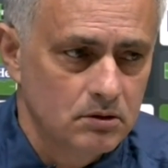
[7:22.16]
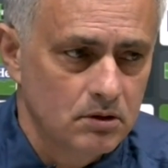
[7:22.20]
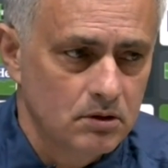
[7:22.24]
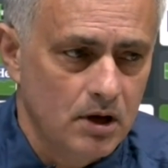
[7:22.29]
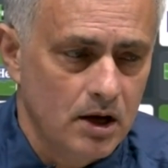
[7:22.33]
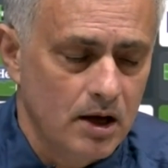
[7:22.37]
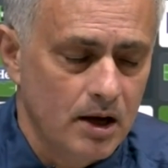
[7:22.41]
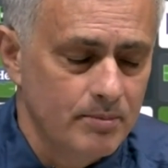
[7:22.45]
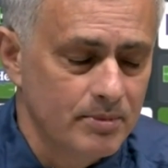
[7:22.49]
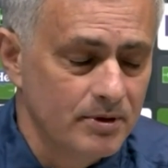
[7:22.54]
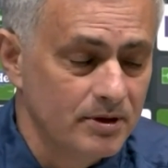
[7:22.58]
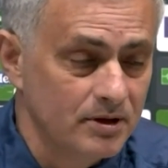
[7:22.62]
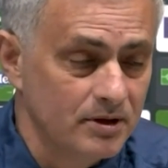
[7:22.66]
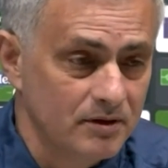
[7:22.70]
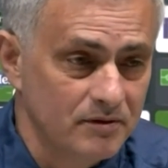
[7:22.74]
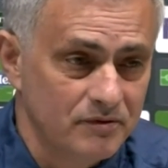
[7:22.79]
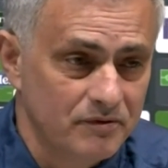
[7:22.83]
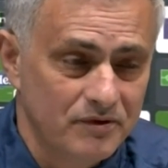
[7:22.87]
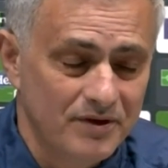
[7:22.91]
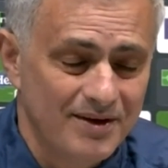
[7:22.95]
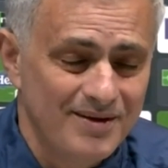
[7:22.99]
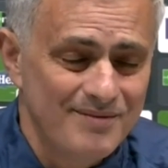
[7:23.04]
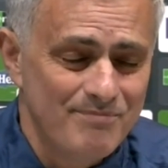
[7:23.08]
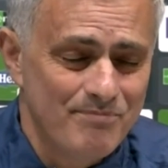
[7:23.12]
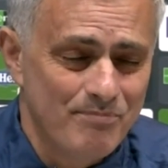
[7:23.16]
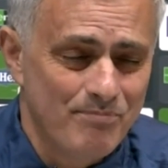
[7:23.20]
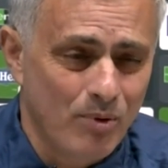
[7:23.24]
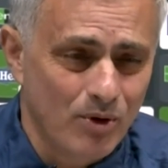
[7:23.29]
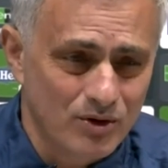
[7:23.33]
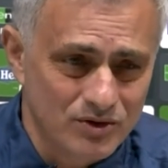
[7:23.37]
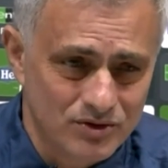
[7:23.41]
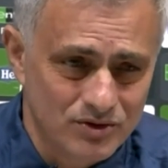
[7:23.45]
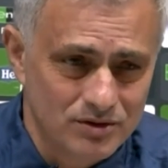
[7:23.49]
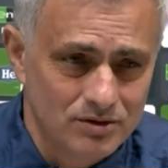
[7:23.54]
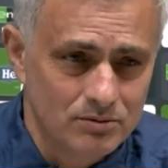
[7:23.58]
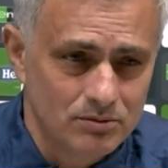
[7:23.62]
I believe,
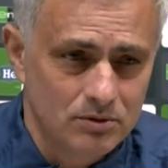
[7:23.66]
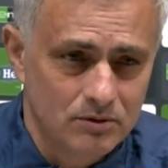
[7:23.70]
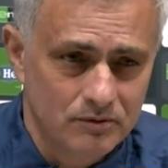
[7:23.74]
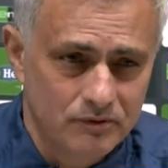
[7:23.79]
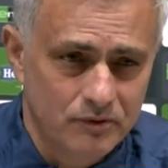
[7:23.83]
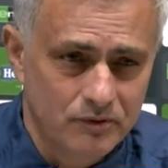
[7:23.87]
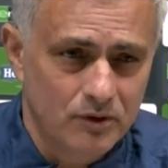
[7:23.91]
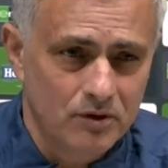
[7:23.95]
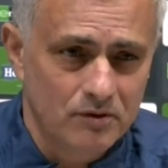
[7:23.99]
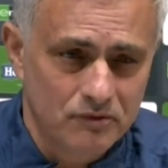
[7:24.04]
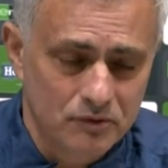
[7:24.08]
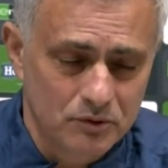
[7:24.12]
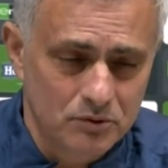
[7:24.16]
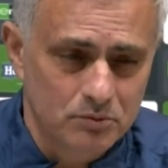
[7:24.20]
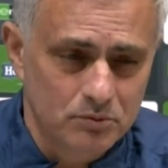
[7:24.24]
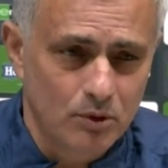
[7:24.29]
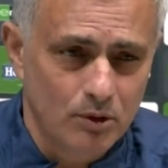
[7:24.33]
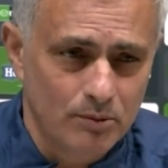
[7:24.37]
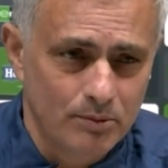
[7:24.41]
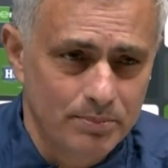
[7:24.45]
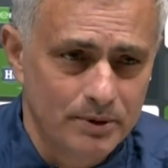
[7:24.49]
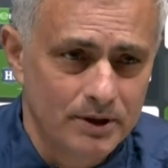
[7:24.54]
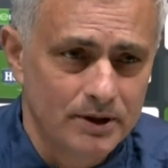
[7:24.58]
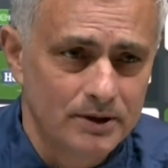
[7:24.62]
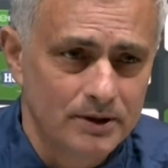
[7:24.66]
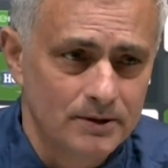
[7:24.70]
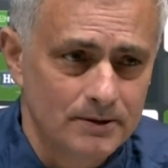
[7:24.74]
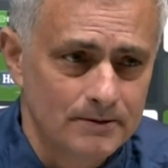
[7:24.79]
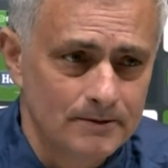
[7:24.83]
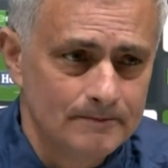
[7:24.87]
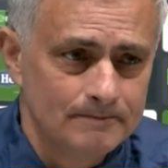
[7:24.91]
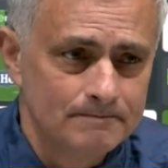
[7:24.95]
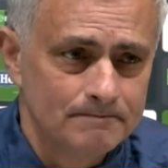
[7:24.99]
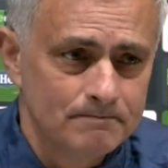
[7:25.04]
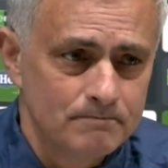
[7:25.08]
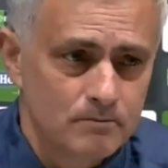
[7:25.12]
impossible for a football player.
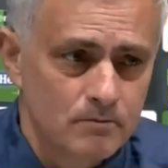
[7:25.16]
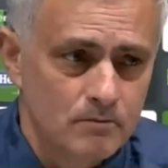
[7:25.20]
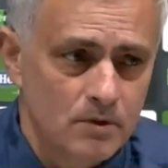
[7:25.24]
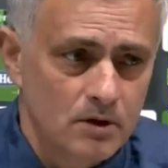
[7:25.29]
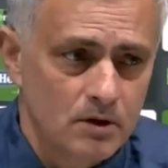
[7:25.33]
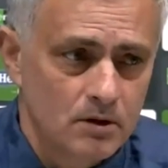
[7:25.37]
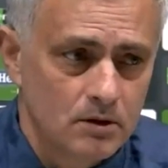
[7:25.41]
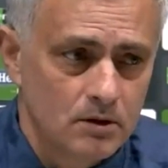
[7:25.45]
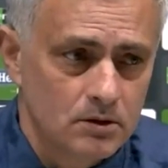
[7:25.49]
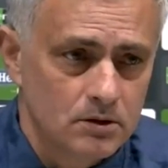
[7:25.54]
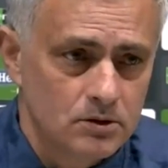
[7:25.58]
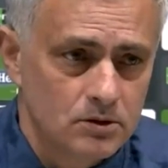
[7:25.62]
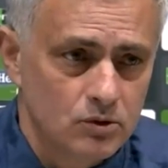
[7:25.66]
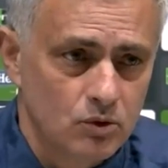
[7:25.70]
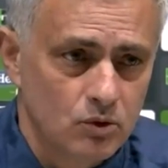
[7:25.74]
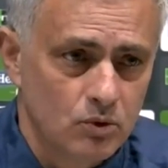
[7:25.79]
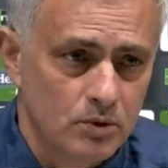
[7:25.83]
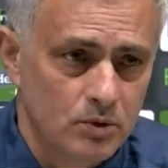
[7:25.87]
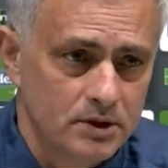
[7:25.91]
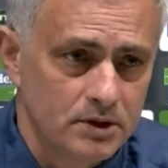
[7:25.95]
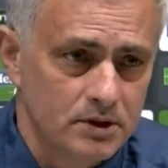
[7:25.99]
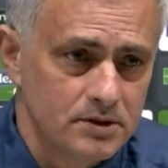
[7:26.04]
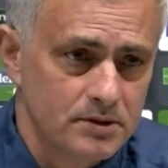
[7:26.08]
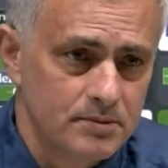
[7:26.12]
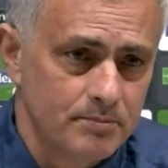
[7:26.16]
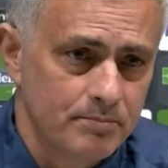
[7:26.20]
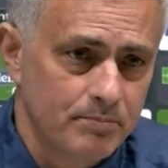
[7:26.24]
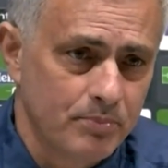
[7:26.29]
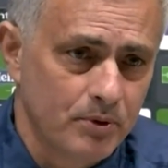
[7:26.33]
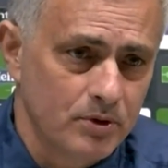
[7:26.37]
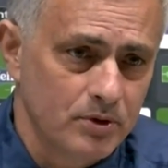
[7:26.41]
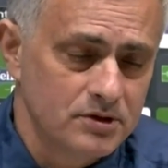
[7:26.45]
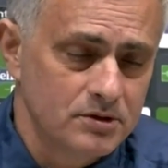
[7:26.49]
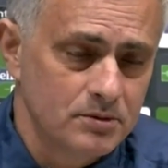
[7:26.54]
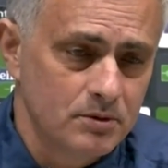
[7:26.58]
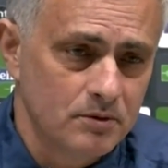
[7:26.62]
So when it's
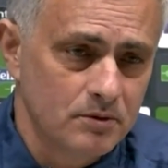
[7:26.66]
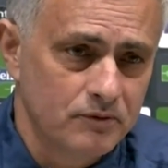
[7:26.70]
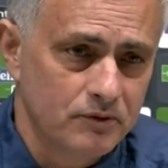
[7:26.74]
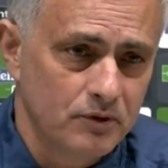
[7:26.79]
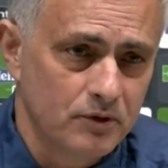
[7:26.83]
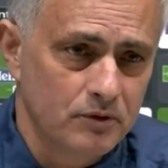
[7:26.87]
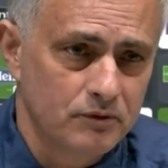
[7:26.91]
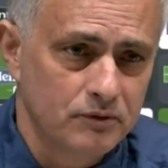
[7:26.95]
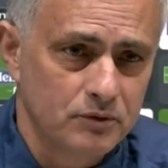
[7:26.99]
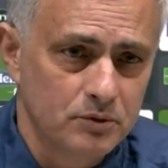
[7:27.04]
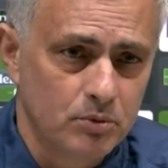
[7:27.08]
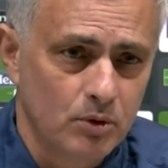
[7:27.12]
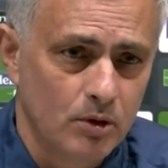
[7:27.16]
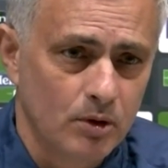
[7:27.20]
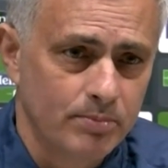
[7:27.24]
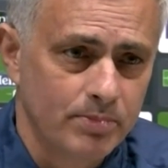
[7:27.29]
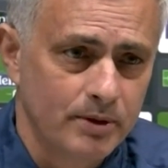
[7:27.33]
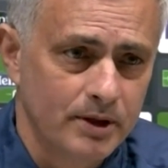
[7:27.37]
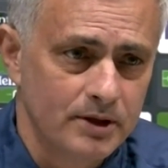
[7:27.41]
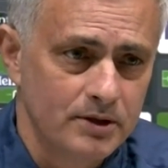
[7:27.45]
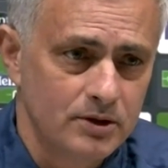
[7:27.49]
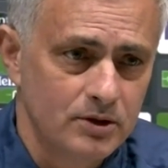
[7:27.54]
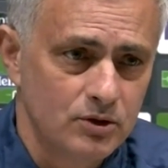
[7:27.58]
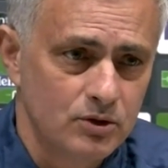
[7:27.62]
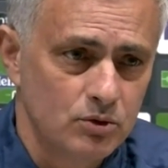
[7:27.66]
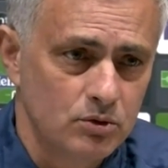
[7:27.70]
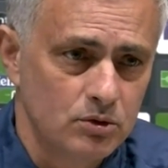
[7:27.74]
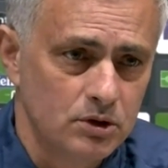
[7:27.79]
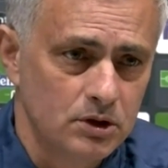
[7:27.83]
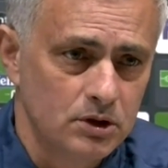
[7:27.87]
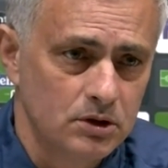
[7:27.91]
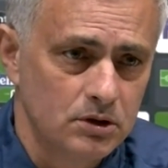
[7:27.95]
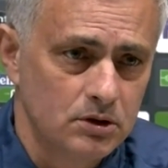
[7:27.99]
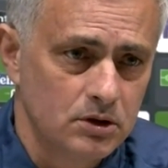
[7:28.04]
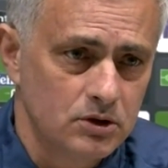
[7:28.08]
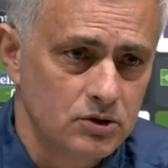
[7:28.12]
impossible for a football player, you
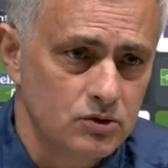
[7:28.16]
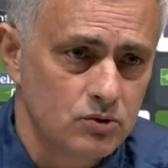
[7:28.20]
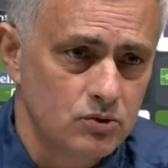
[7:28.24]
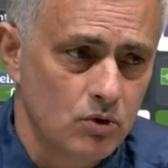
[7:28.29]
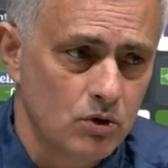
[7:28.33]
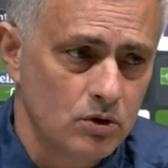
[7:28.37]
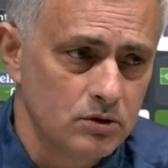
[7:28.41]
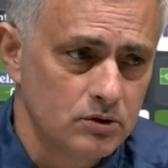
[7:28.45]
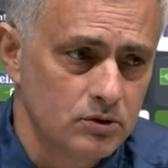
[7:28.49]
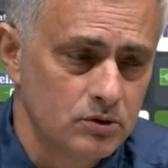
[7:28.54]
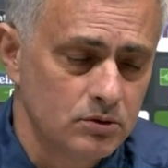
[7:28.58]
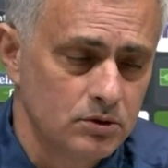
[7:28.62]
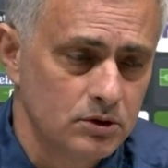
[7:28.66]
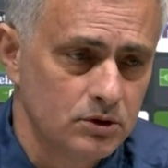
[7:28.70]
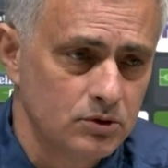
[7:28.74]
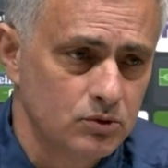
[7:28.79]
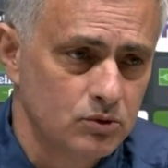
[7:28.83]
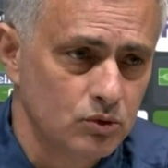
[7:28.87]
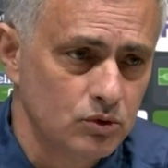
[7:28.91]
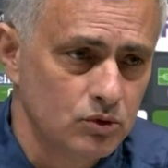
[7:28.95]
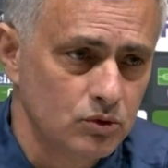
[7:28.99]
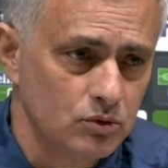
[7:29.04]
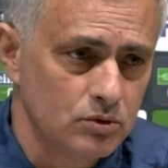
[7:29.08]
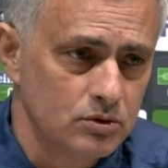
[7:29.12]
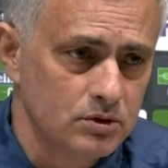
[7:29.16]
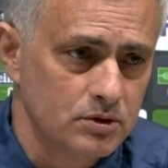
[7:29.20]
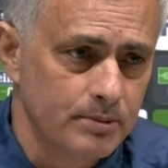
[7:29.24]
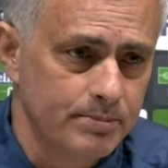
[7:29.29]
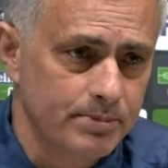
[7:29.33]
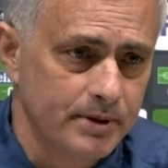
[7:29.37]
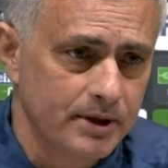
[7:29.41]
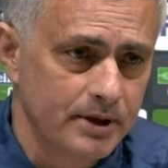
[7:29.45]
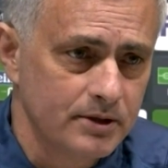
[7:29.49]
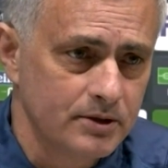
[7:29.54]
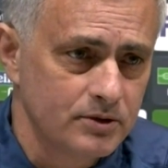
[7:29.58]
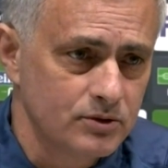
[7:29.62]
need the squad, you need to use the
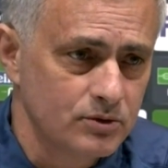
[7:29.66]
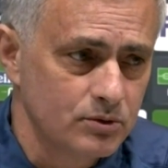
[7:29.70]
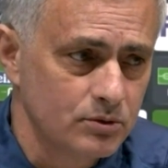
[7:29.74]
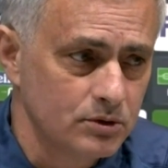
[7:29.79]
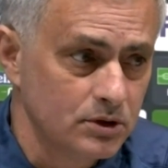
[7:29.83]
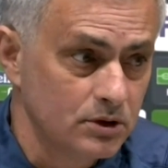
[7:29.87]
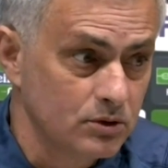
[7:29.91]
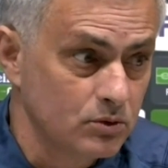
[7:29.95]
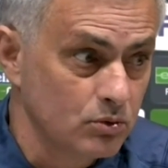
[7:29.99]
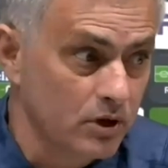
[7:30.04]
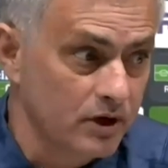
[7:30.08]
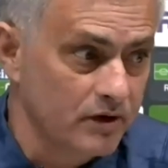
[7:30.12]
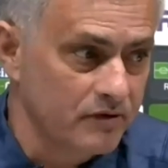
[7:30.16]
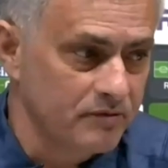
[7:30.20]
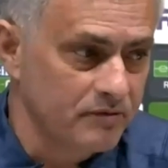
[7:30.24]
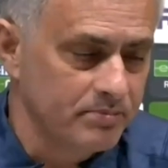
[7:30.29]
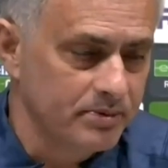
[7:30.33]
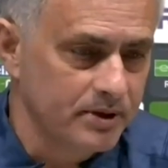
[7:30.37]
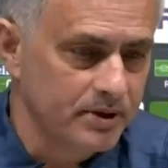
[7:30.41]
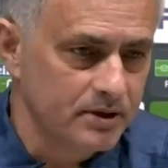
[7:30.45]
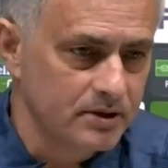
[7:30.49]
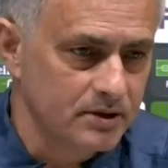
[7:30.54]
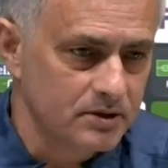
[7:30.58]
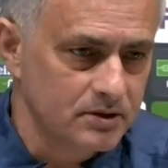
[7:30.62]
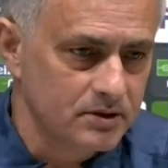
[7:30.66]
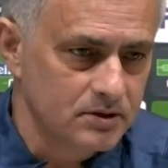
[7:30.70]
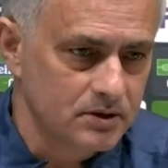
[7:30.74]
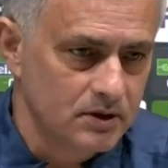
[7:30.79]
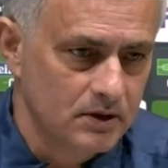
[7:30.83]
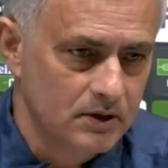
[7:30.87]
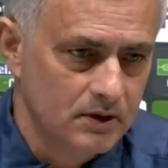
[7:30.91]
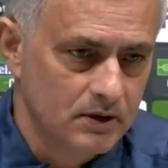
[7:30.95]
players, you need to have players